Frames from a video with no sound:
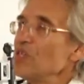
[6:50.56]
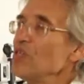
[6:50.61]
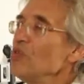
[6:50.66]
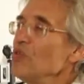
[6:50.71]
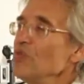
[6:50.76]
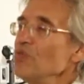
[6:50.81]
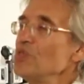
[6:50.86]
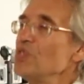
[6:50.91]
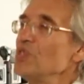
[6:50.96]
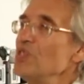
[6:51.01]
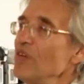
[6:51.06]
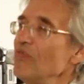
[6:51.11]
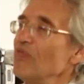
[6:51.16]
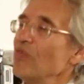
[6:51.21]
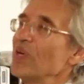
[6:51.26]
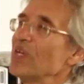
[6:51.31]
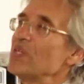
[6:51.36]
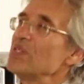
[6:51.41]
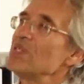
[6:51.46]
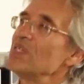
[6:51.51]
a huge
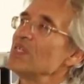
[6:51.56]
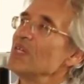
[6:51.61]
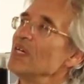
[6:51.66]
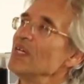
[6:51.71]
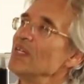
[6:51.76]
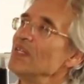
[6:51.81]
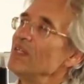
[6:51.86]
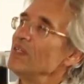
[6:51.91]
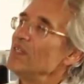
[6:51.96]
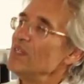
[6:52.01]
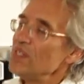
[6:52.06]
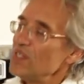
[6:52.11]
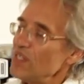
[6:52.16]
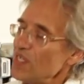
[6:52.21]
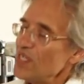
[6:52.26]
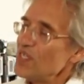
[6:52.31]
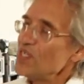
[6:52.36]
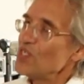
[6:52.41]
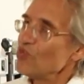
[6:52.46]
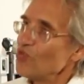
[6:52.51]
difference in the
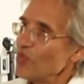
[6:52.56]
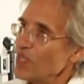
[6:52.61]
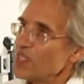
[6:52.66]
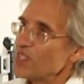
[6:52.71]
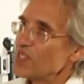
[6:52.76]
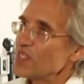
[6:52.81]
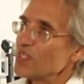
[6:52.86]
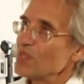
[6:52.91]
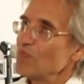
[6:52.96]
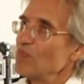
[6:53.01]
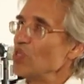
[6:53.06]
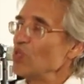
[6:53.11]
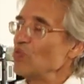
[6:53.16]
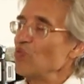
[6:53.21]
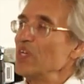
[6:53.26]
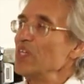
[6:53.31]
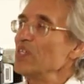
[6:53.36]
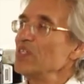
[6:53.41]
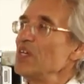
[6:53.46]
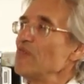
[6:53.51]
disease risks
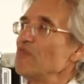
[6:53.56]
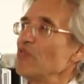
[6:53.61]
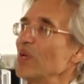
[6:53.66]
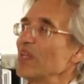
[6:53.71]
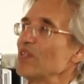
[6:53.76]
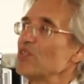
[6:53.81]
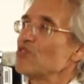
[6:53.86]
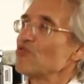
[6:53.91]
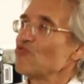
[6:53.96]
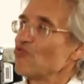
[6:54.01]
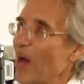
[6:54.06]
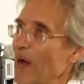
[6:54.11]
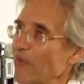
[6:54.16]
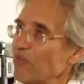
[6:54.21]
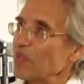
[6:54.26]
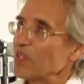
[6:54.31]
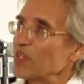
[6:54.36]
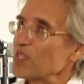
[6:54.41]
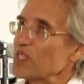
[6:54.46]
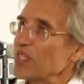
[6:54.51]
between the different
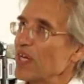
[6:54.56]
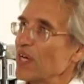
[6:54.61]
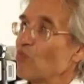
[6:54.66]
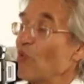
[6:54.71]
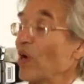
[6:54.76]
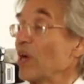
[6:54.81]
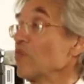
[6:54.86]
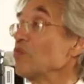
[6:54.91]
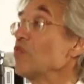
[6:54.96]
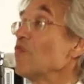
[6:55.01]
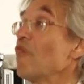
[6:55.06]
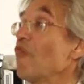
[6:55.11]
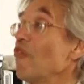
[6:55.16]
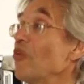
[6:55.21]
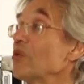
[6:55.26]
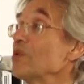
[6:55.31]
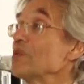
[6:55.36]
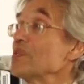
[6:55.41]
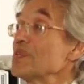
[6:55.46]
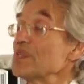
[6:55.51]
travelers. And one of the
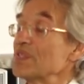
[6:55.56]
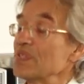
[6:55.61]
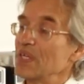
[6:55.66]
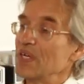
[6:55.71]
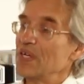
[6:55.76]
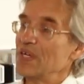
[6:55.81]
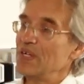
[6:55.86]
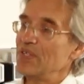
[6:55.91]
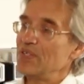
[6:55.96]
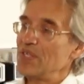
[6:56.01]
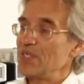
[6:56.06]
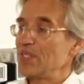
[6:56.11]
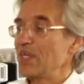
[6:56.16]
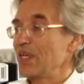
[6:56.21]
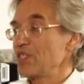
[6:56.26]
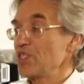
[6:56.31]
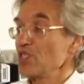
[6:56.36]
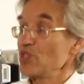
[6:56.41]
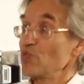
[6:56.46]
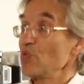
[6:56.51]
first
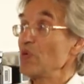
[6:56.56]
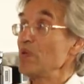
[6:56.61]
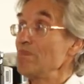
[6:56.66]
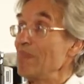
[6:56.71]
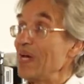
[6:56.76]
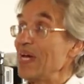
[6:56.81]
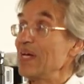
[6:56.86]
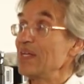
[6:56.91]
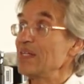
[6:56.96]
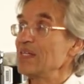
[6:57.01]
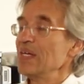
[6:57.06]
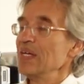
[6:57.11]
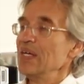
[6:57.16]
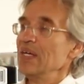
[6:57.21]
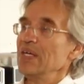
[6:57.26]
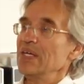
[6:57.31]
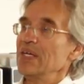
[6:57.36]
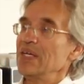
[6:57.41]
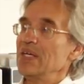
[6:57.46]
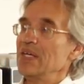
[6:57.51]
distinctions we made
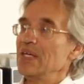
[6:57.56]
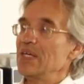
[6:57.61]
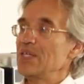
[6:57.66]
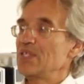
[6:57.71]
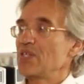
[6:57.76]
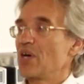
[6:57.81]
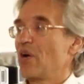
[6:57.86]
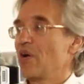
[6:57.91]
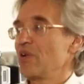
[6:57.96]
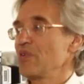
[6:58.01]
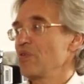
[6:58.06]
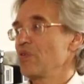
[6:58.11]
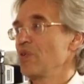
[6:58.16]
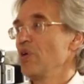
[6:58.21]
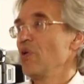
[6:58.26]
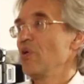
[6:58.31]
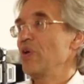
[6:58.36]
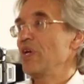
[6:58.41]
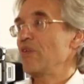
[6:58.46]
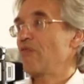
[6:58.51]
is, are you
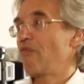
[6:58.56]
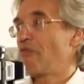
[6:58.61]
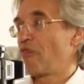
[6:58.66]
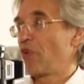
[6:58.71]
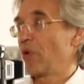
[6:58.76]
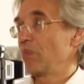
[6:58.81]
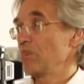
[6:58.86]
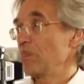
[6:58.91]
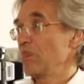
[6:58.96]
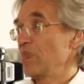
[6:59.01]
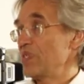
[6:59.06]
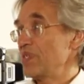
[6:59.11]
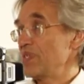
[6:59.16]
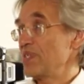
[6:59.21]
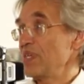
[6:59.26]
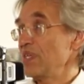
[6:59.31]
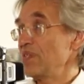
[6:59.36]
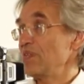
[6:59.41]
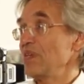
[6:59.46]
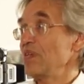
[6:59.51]
going from
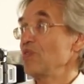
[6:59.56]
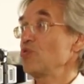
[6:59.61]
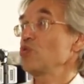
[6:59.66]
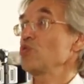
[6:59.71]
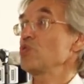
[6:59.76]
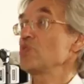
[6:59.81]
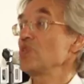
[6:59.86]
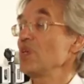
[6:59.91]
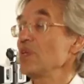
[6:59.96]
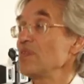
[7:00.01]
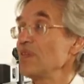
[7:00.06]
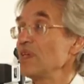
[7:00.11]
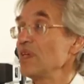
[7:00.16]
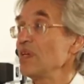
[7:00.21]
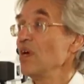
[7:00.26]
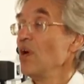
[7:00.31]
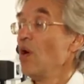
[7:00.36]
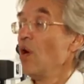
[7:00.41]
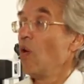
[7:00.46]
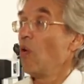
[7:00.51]
city to
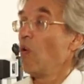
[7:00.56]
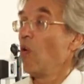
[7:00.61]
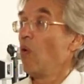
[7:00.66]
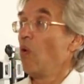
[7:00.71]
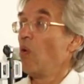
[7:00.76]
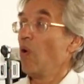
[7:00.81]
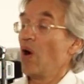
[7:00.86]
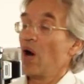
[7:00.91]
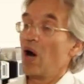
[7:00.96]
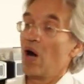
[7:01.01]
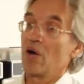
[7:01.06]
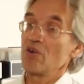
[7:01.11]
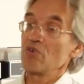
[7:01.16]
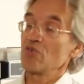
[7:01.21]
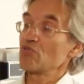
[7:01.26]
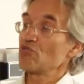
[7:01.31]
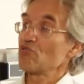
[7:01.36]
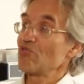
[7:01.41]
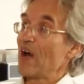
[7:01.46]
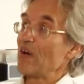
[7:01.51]
city, or are
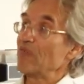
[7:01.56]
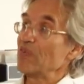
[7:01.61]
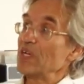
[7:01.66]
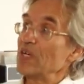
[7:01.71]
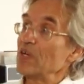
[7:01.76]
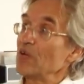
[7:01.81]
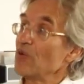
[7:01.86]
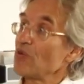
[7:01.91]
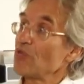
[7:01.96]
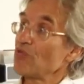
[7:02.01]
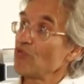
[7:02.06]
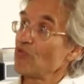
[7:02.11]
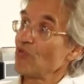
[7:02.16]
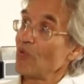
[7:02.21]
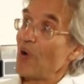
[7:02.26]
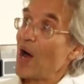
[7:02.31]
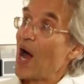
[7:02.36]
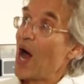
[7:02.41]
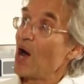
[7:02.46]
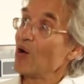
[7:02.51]
you traveling
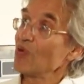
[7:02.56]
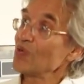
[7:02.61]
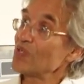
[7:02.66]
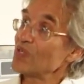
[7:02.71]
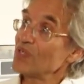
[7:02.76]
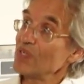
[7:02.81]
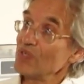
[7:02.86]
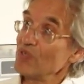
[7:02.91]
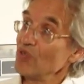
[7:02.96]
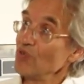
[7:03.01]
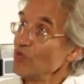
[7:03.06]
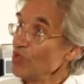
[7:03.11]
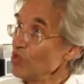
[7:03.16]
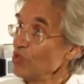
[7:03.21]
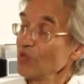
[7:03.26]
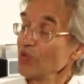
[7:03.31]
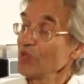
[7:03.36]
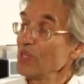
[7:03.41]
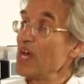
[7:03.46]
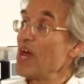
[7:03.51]
throughout the
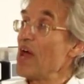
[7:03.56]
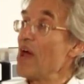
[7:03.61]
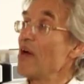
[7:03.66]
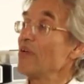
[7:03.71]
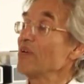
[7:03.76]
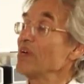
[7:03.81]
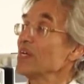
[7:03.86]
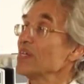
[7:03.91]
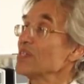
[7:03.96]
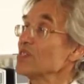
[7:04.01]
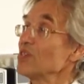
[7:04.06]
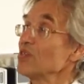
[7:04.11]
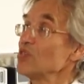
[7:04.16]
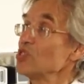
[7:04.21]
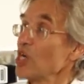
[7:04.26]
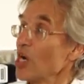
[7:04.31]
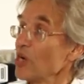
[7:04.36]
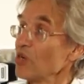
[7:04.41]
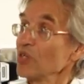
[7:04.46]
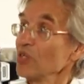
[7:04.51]
rural areas, the
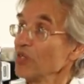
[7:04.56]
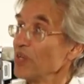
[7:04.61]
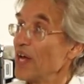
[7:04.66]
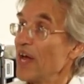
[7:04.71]
jungle